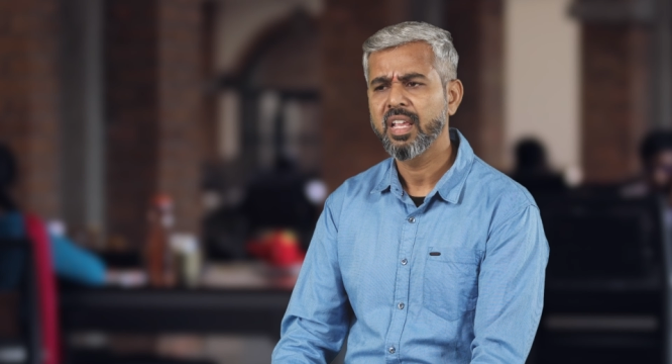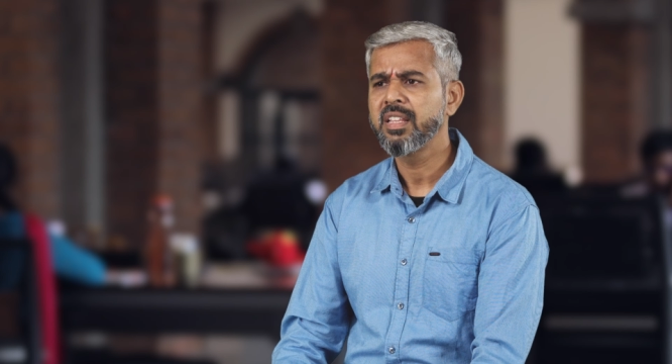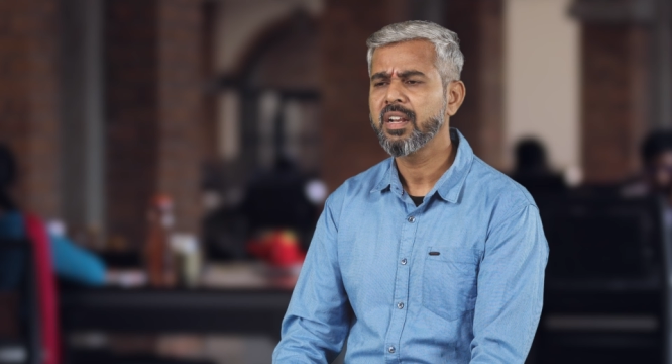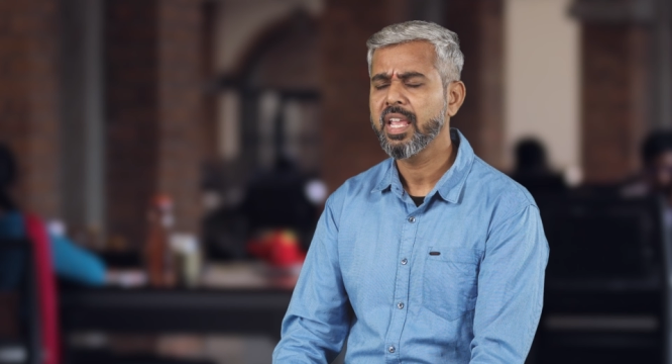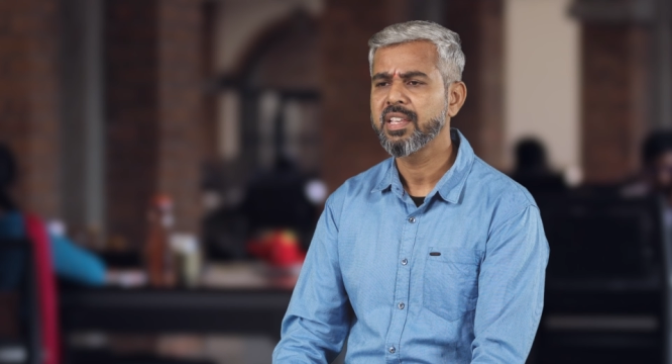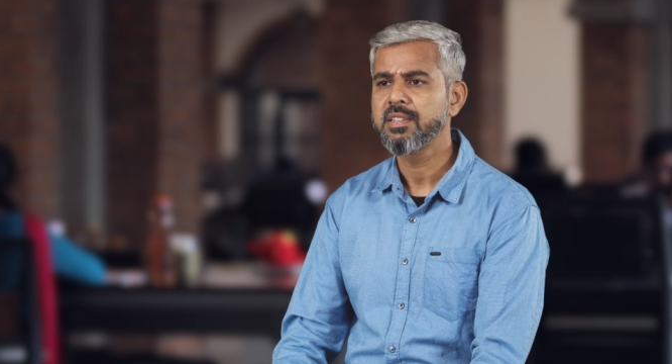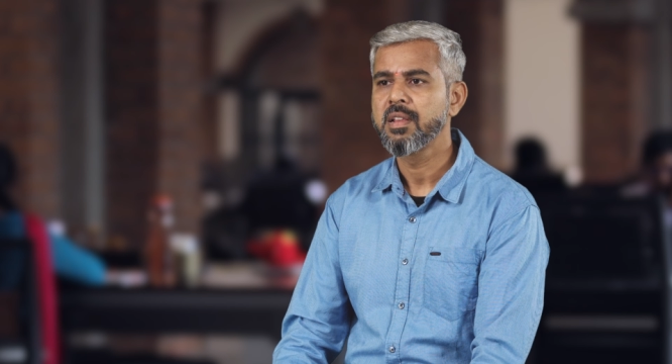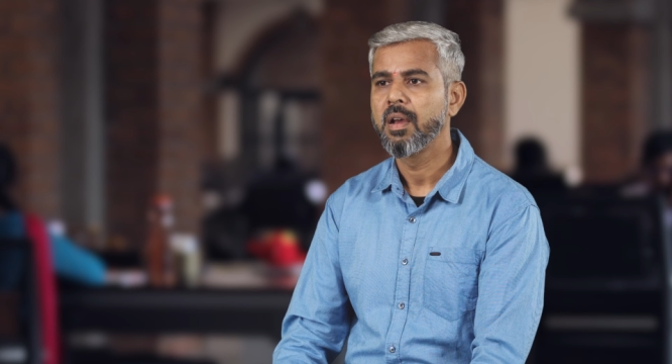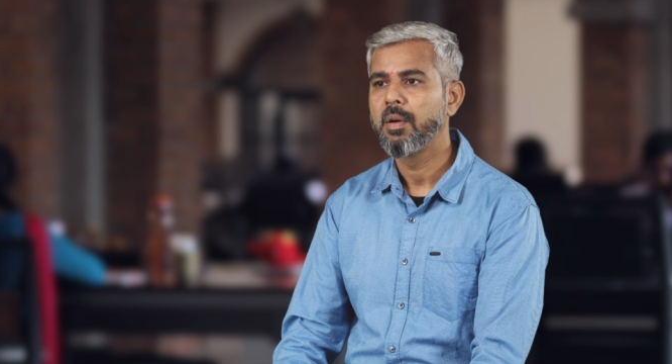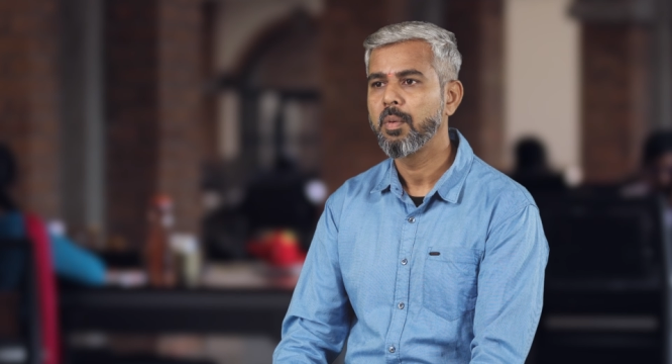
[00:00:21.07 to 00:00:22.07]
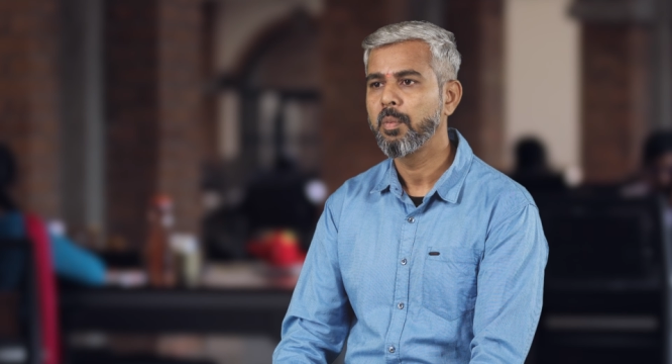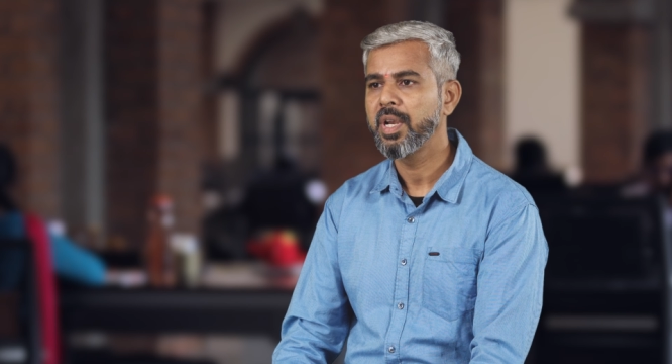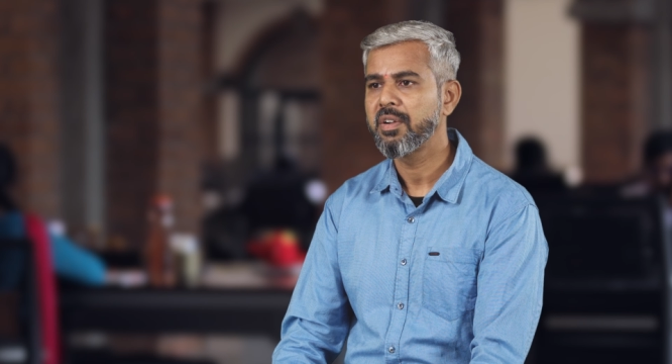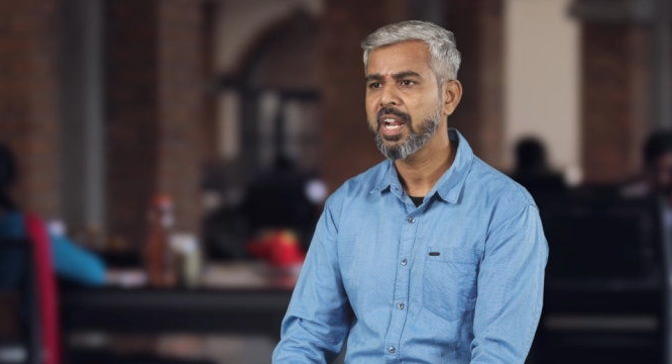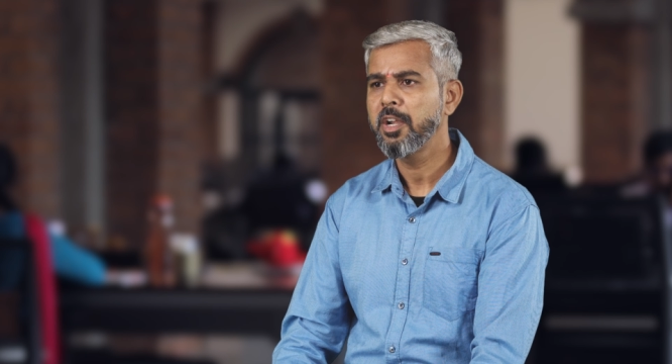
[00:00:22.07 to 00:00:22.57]
either case,
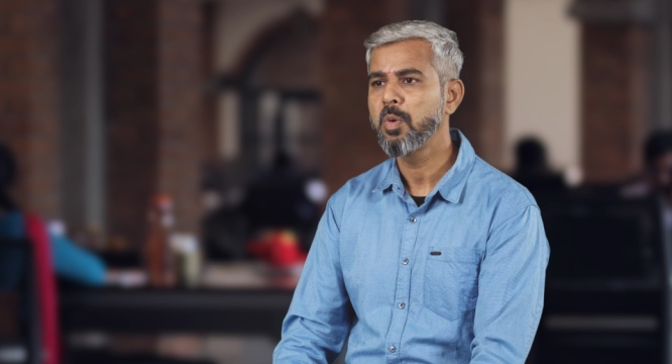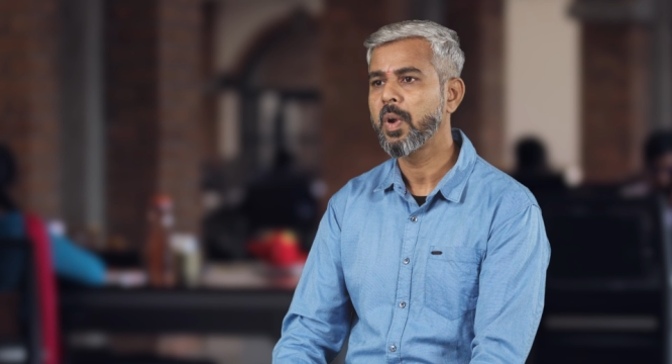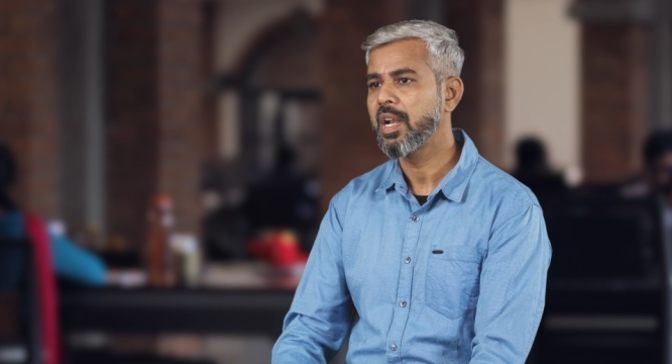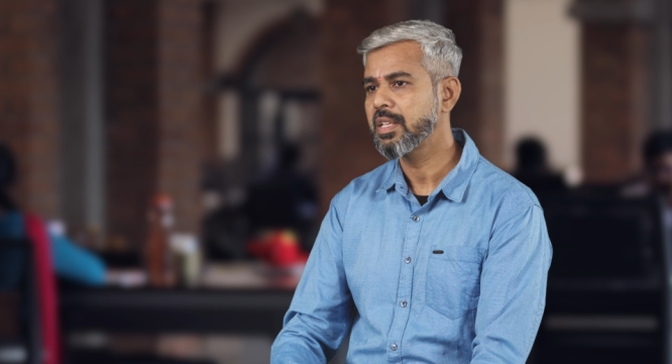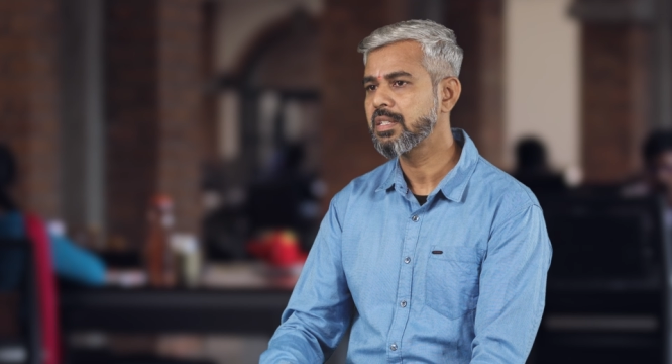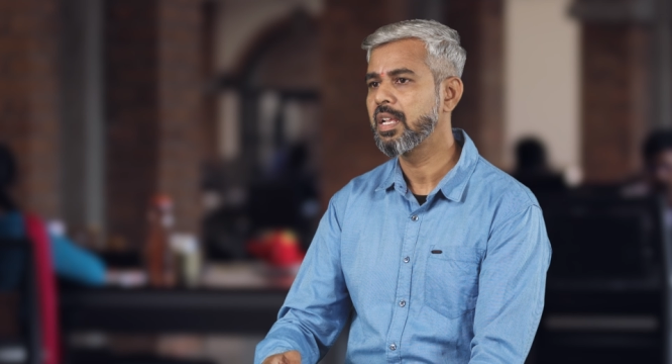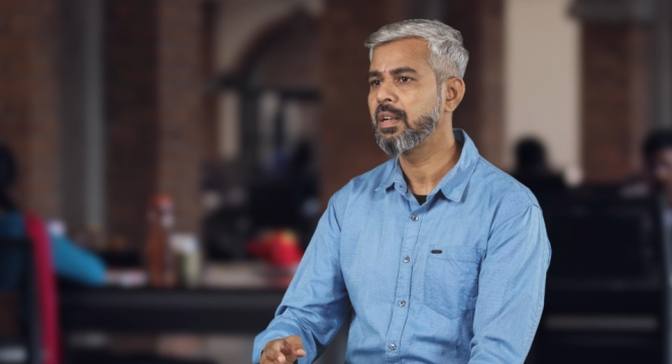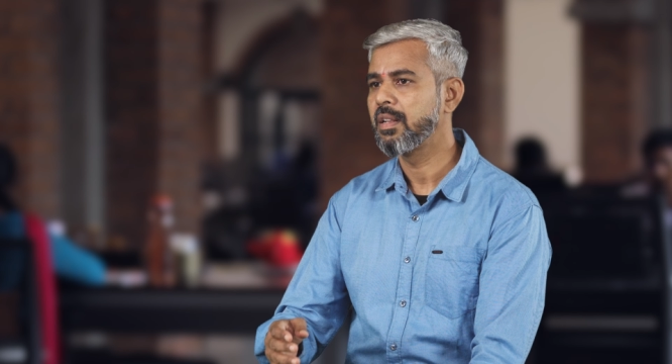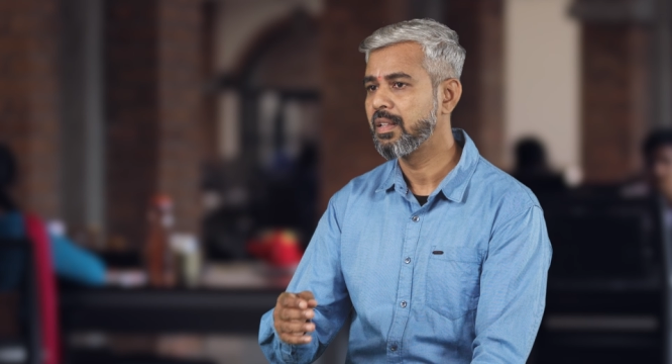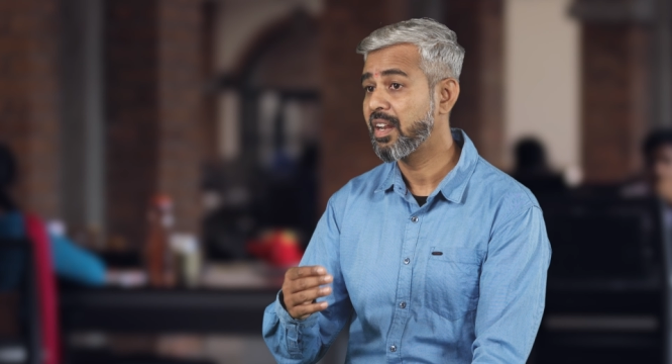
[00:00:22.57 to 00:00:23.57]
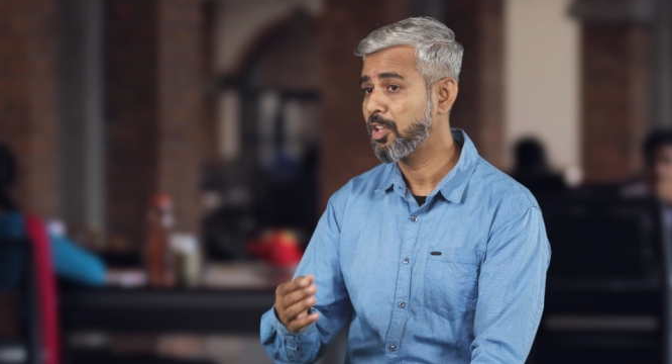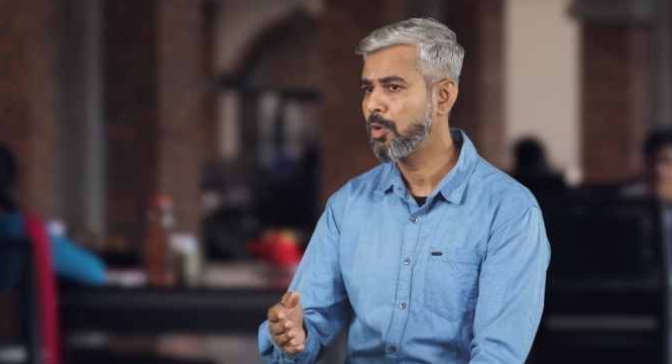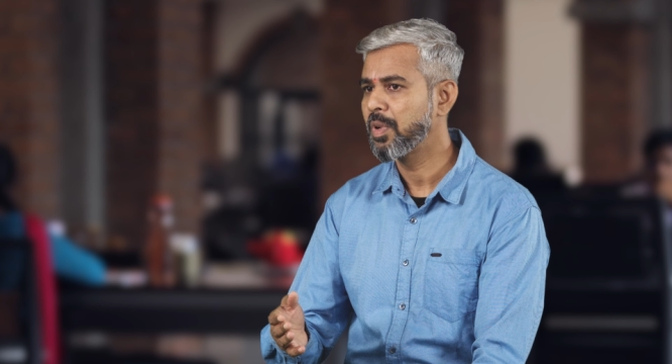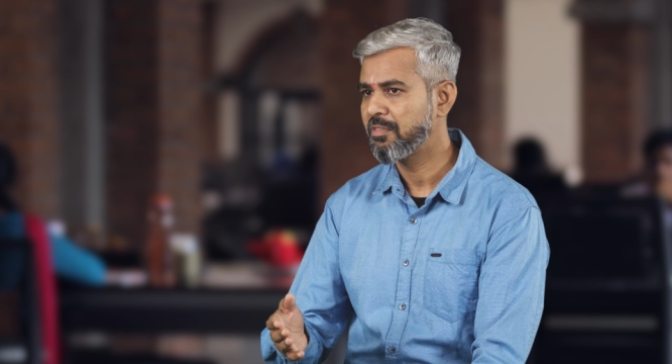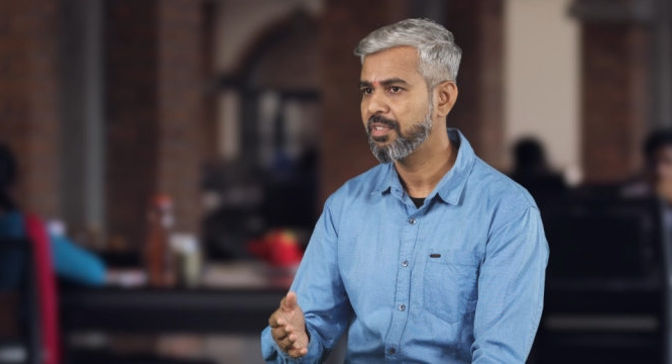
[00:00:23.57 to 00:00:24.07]
we try to understand the
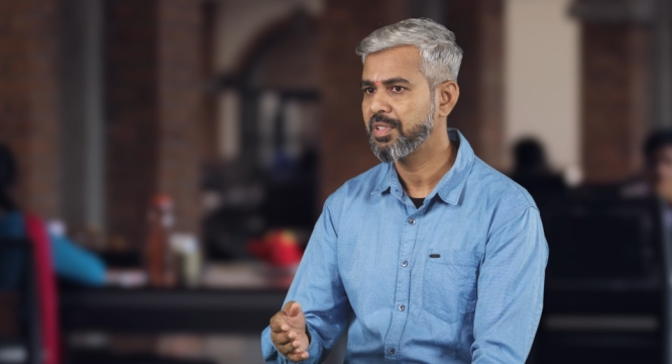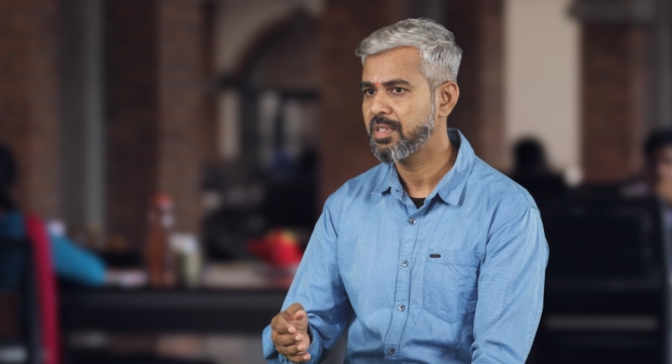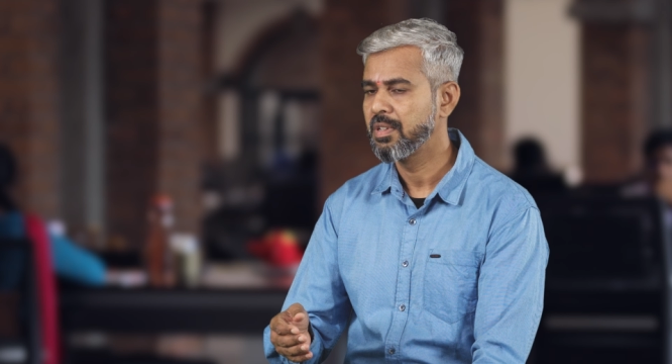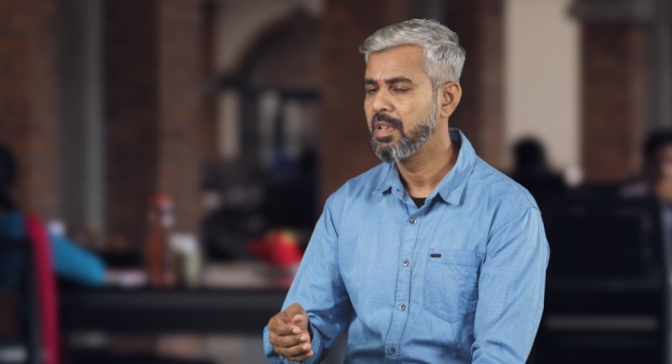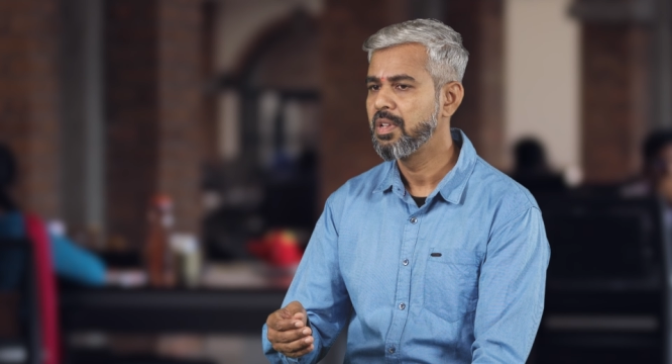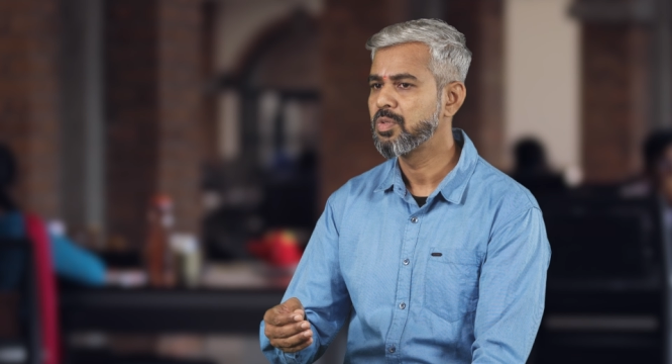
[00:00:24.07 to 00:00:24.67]
requirement first.